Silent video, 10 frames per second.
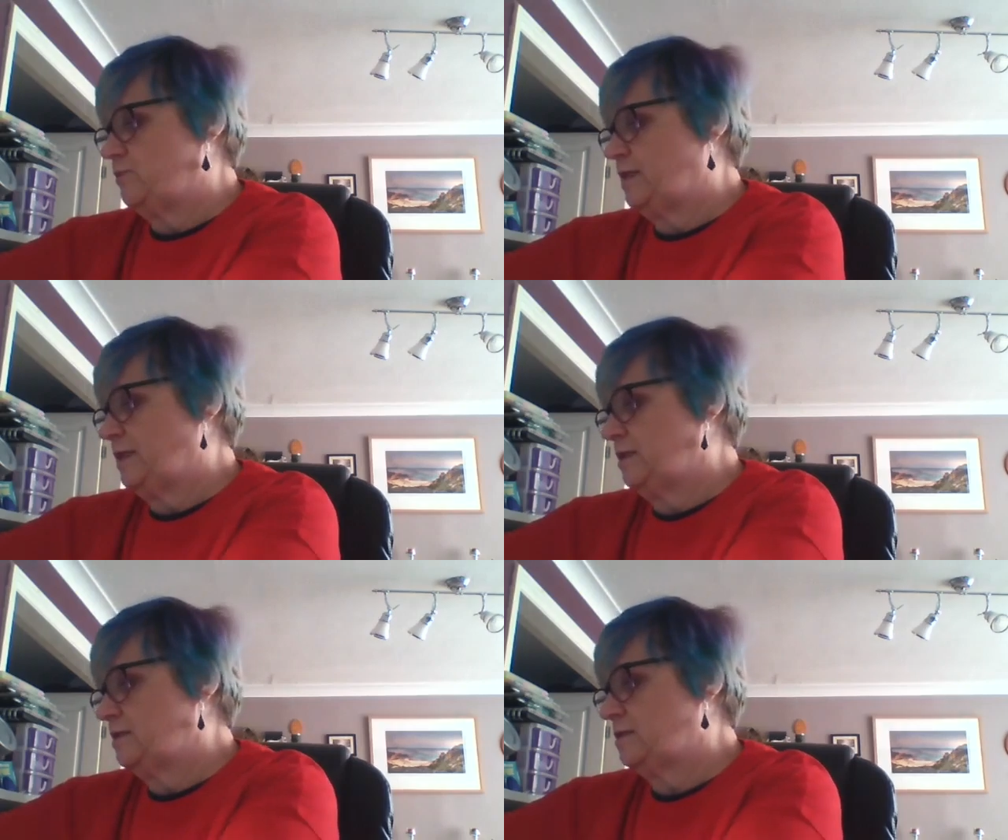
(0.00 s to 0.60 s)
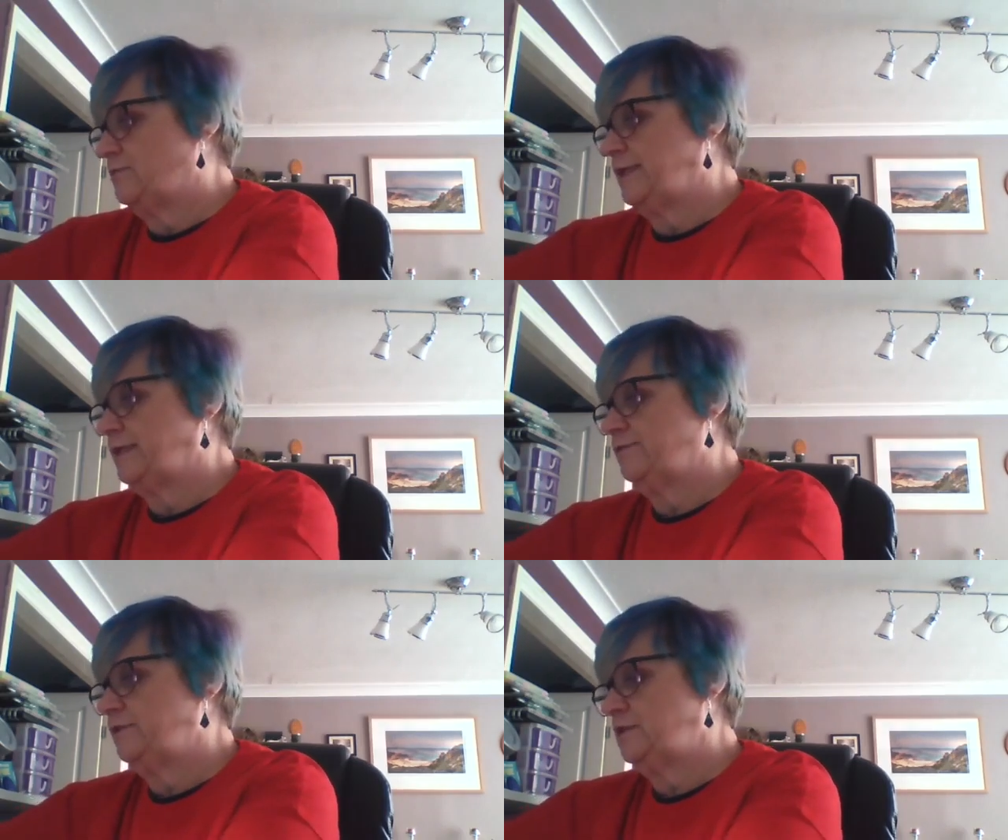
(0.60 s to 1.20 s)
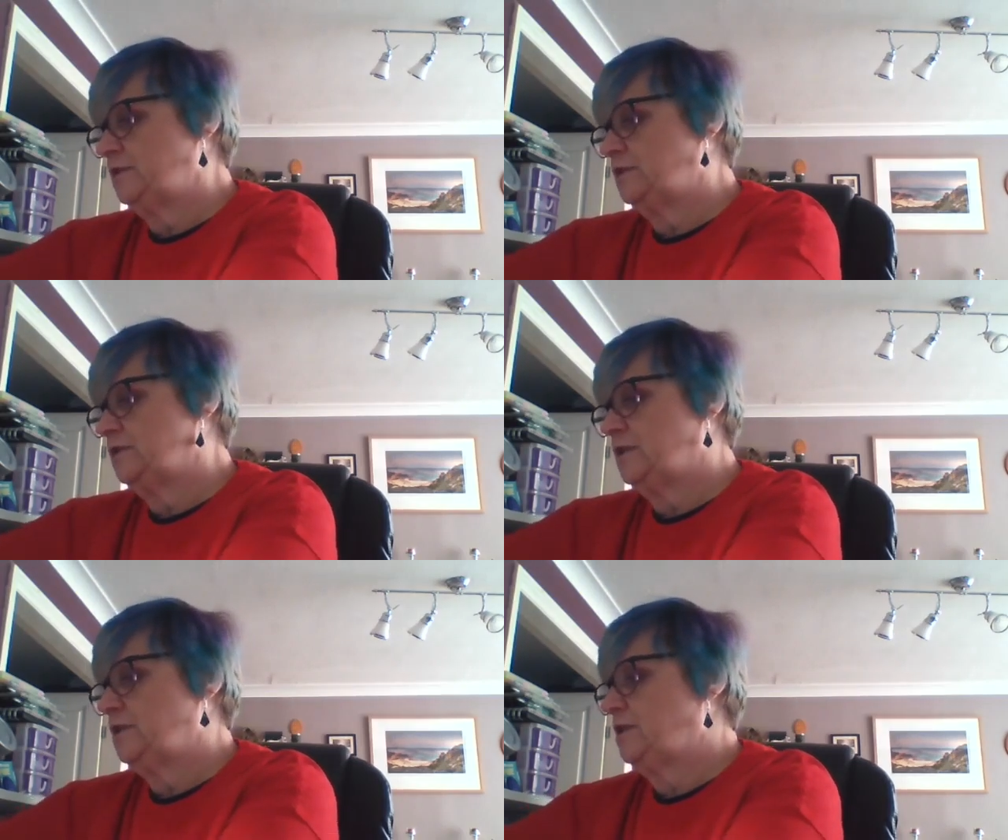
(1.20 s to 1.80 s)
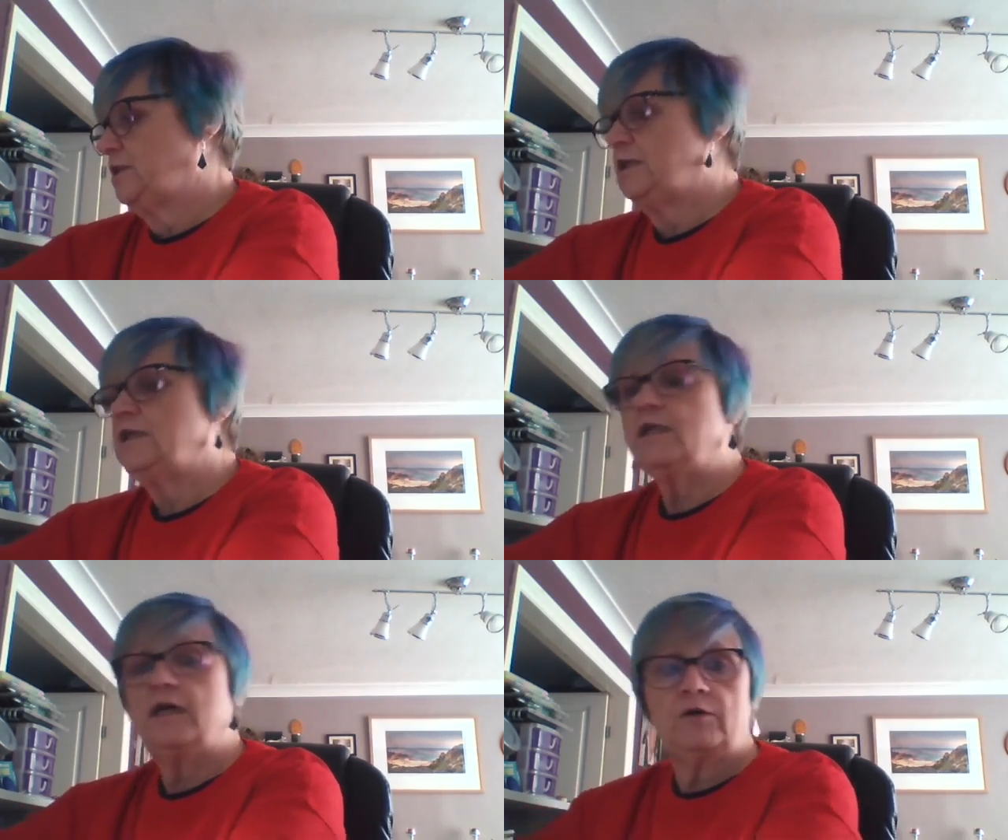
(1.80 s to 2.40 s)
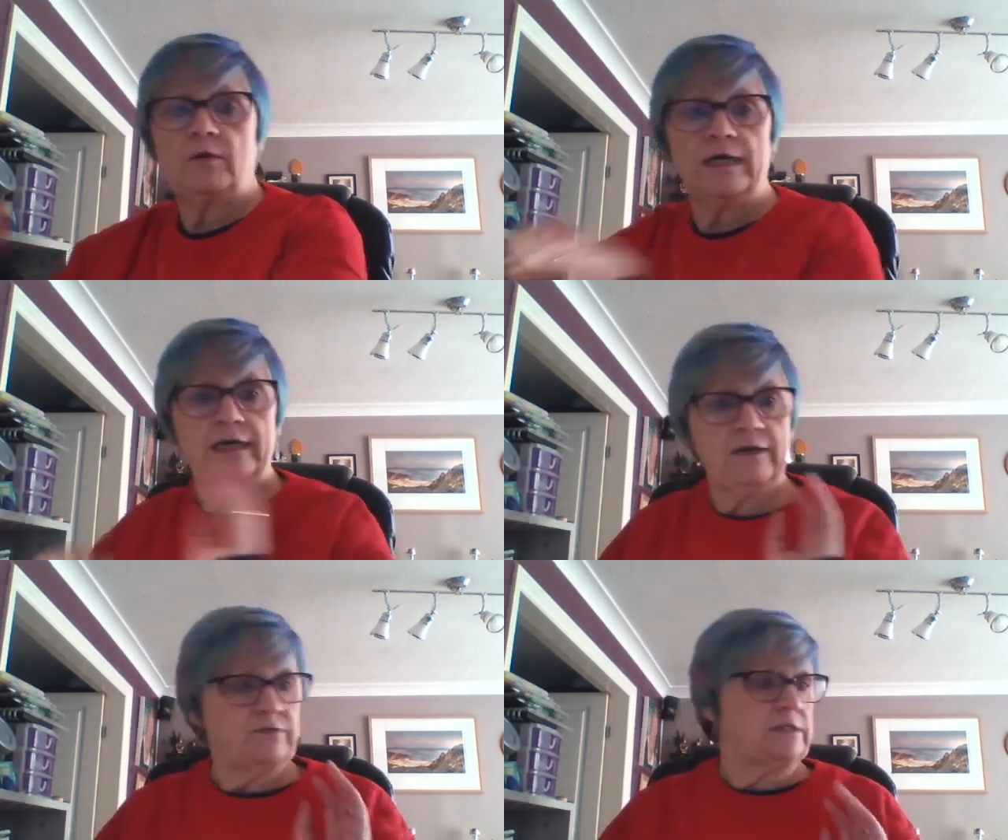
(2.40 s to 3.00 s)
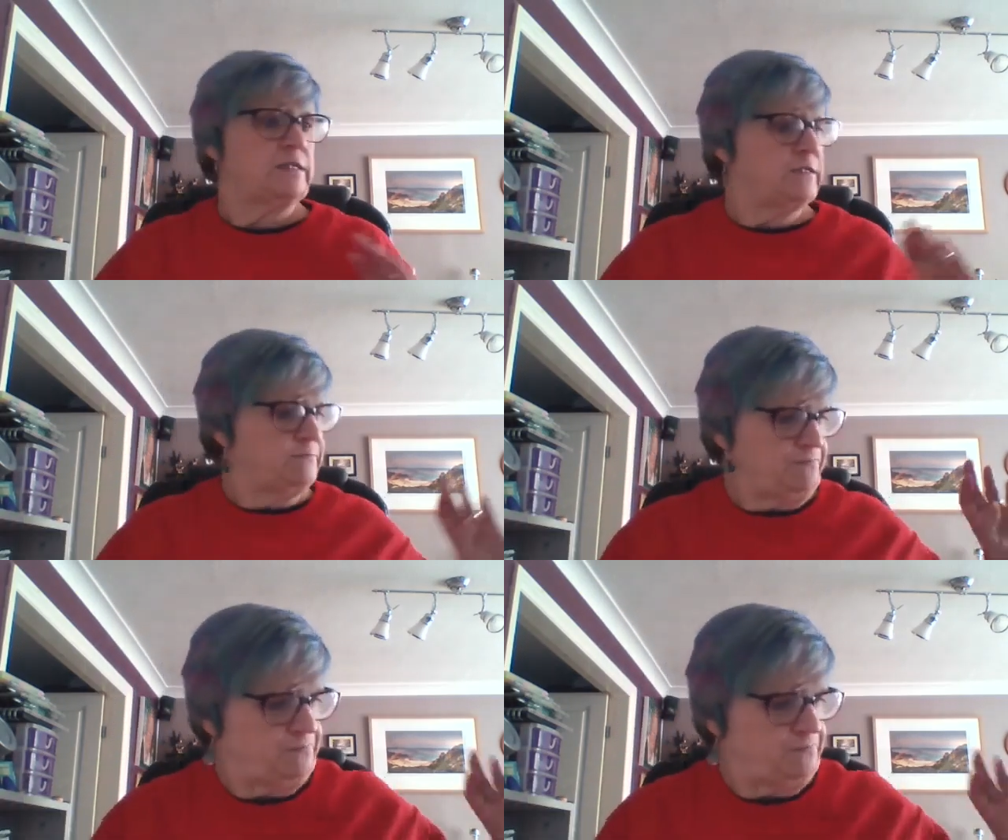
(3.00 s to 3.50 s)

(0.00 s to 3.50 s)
think. No, I haven't. No, I haven't.